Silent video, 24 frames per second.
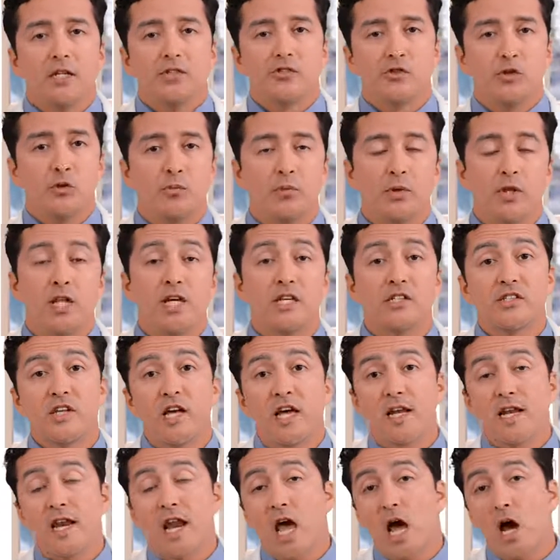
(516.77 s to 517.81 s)
Simple as
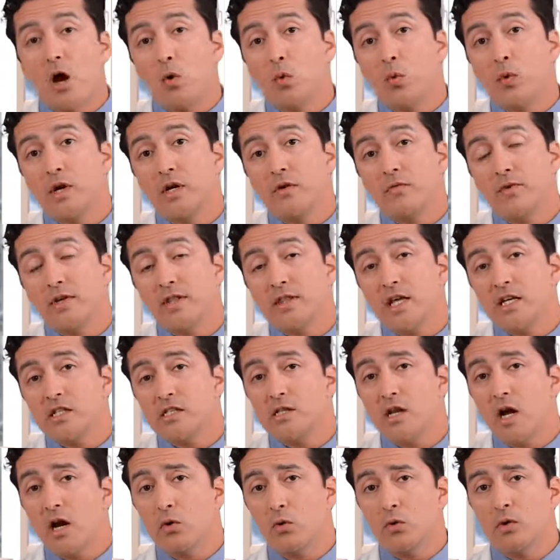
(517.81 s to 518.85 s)
that. Now, when
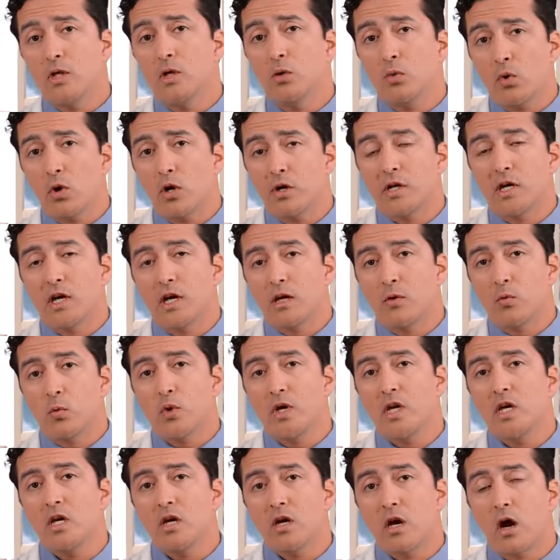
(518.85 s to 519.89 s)
that's not really working,
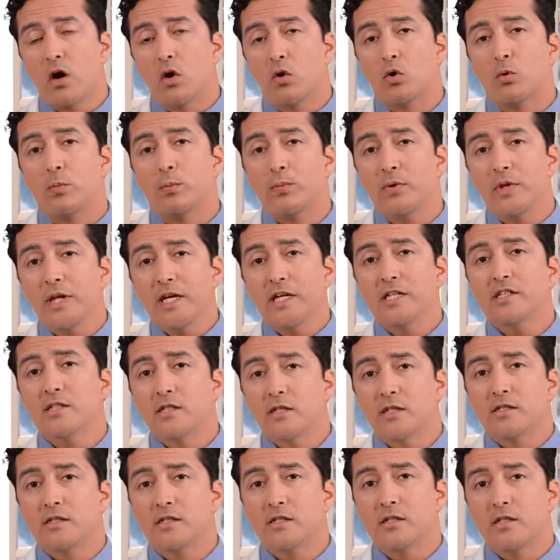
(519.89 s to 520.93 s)
we are
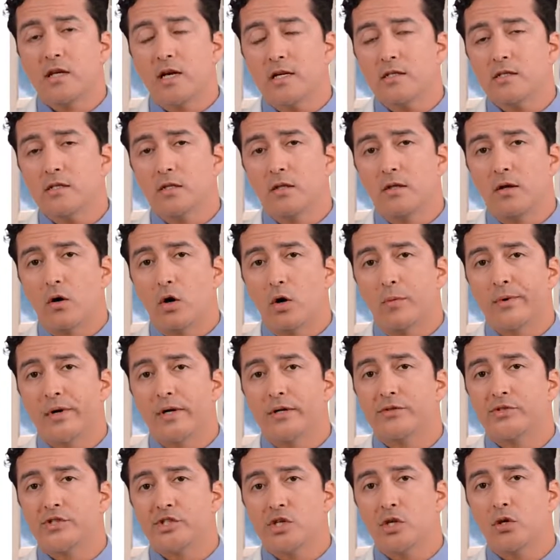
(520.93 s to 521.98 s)
replacing these intestinal
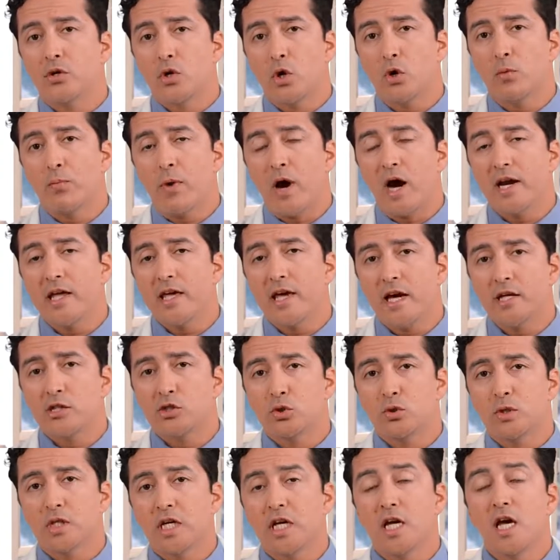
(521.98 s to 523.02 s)
hormones, so your body
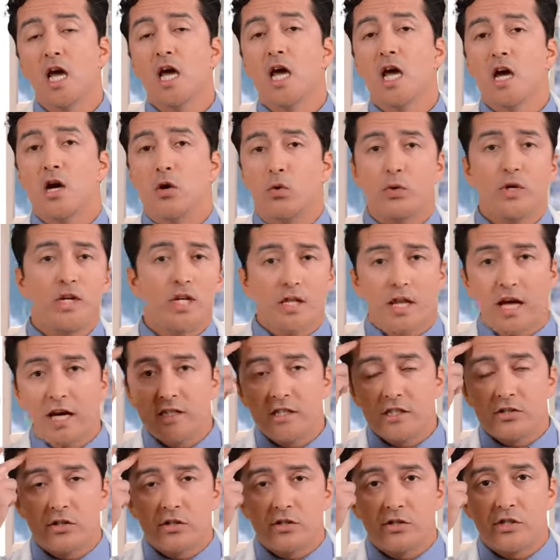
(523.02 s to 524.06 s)
actually
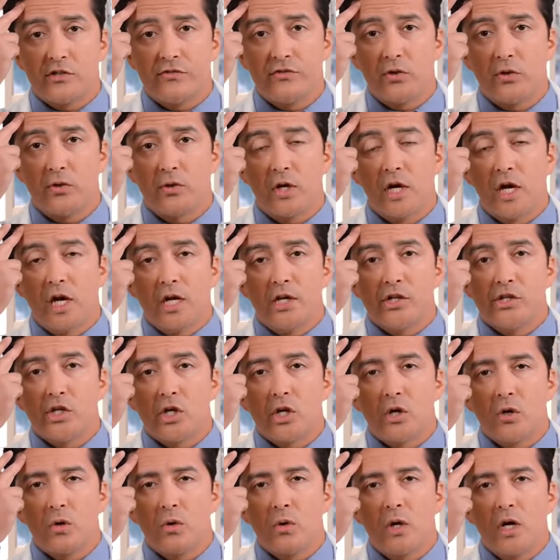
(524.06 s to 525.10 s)
realizes that there is food.
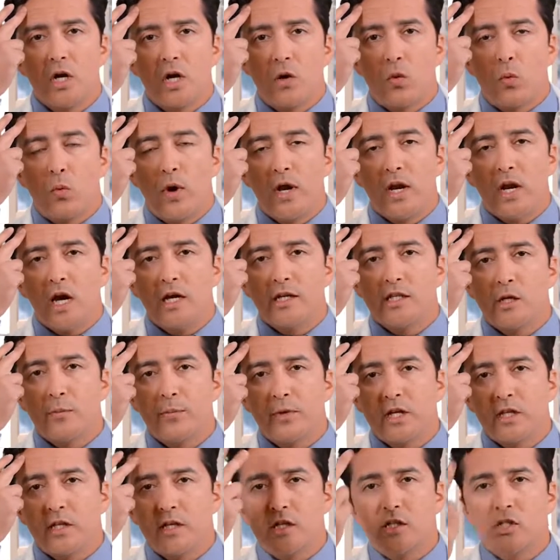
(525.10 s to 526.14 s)
So when I
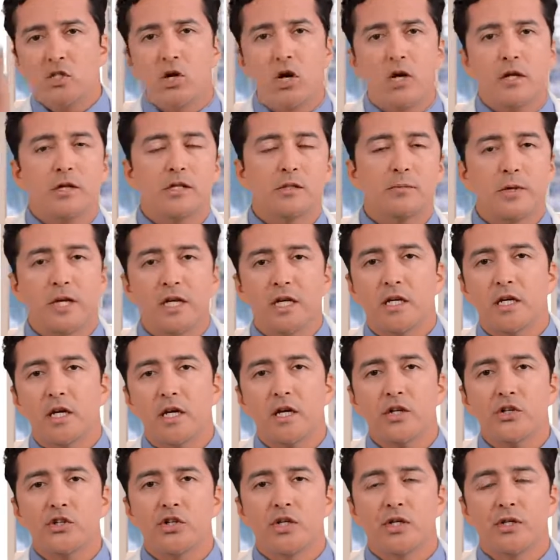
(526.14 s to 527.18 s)
typically start these
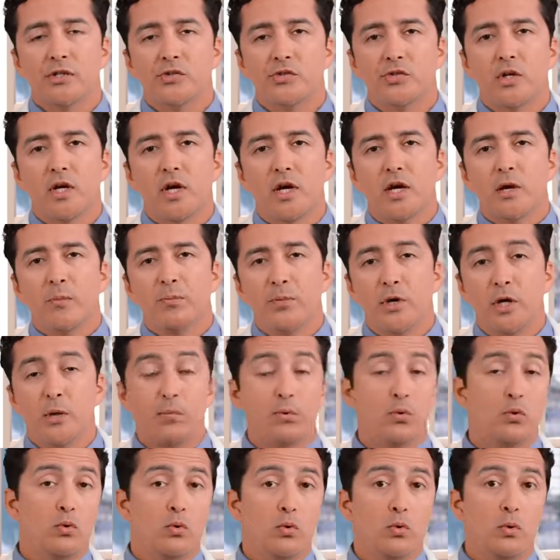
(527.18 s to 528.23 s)
medications,
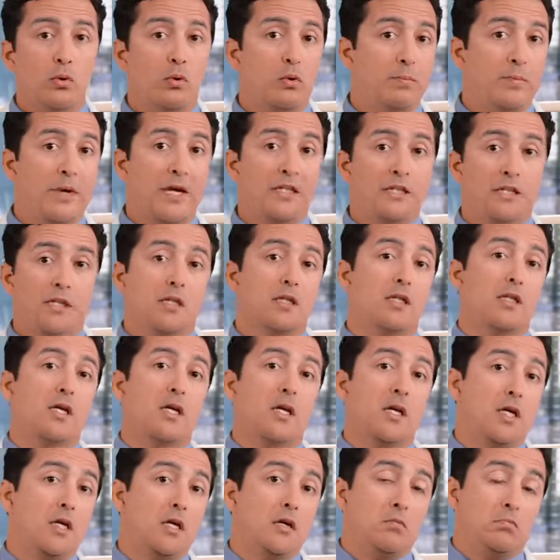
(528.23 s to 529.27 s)
people
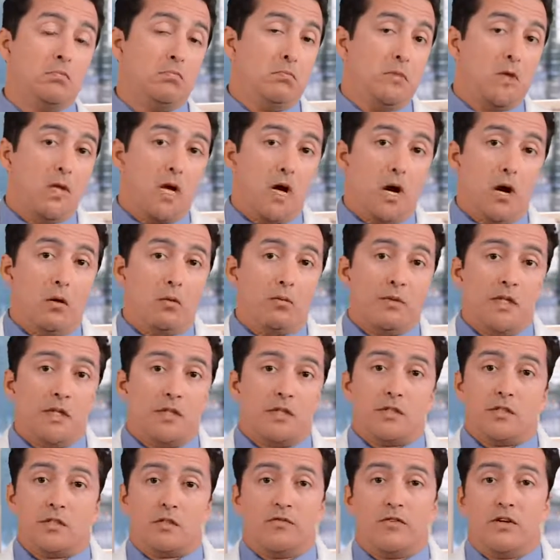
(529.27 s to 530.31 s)
basically, they
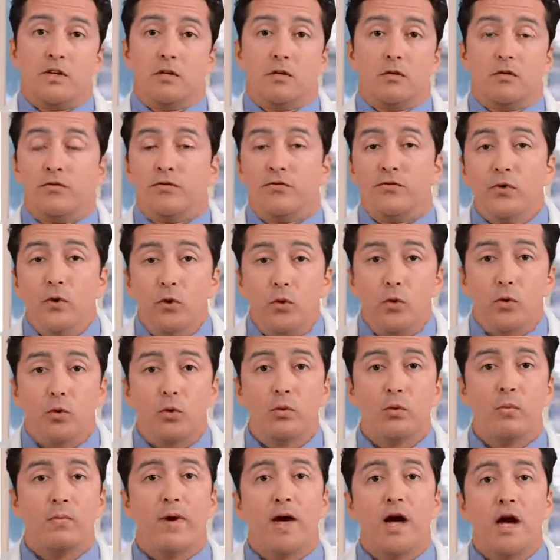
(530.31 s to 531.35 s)
just feel
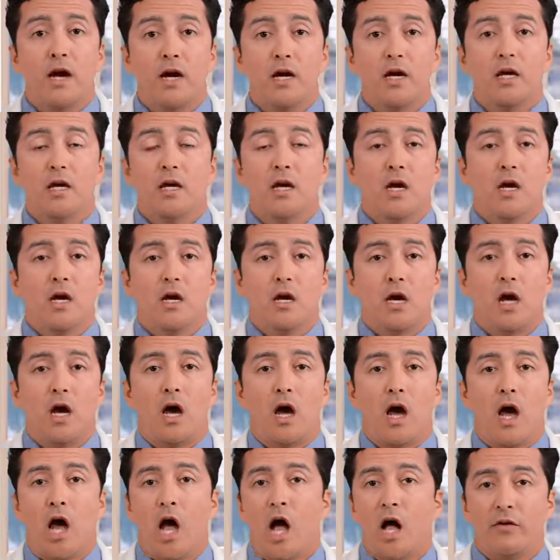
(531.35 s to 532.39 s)
full by
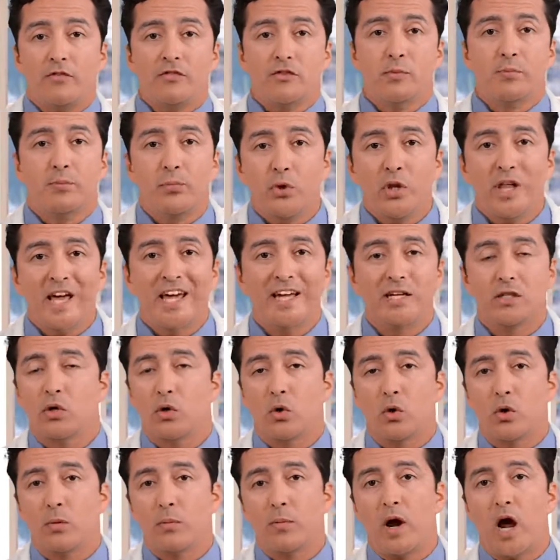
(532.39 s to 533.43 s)
half the plate
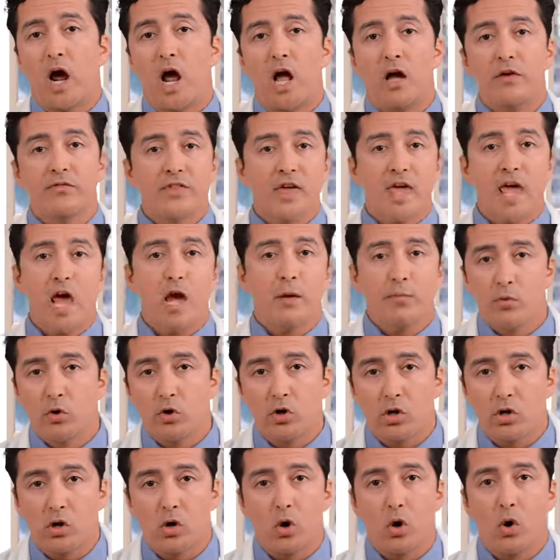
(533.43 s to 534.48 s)
or half the
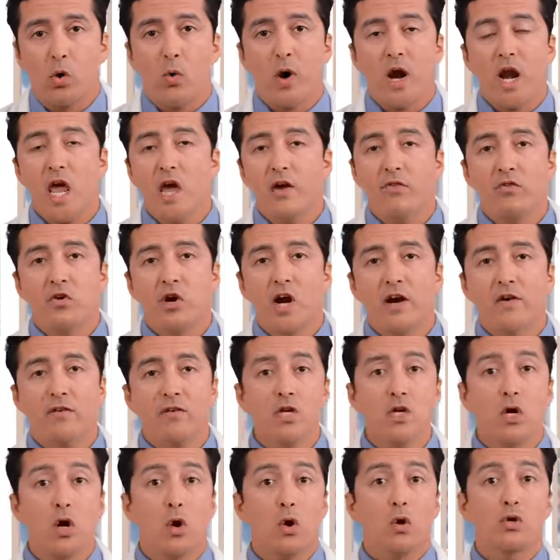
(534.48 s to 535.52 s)
hamburger or whatever,
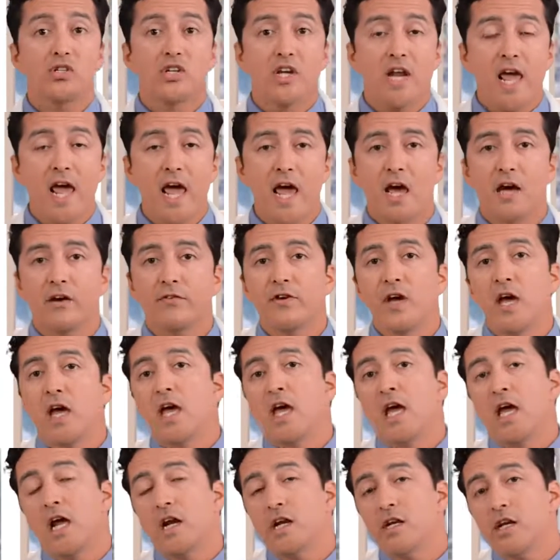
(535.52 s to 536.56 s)
everything goes in half,
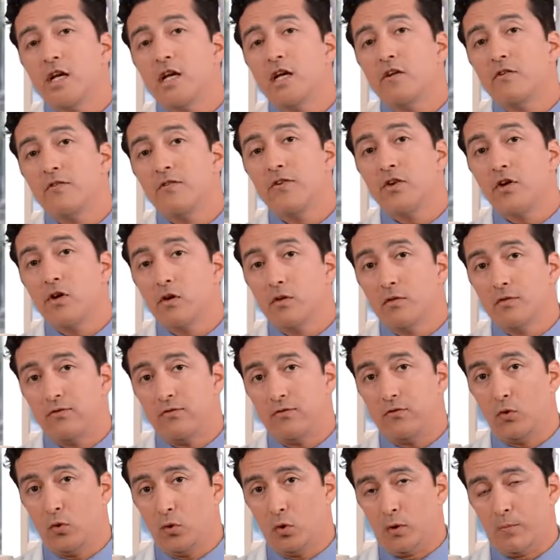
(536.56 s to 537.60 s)
and they feel
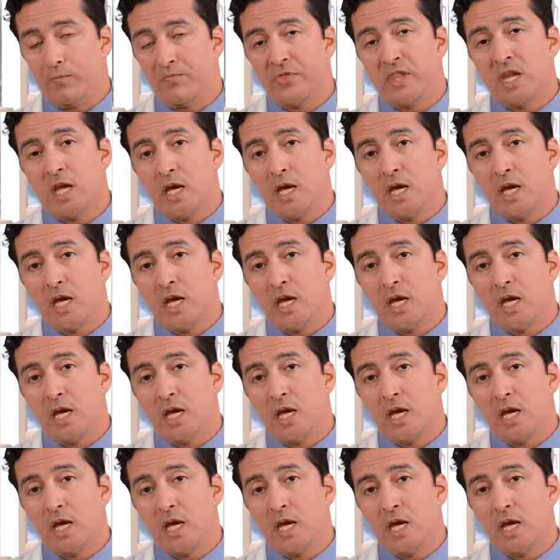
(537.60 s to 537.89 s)
full.